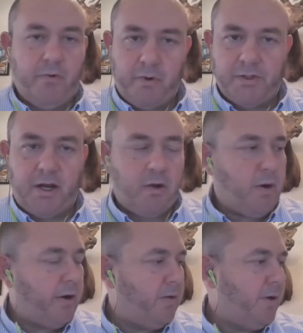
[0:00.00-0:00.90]
Of course, got
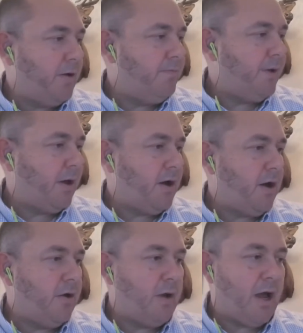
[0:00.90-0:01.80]
acquired by
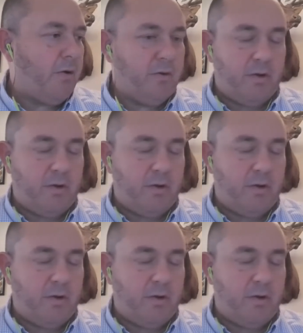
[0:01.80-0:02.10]
Conoco now.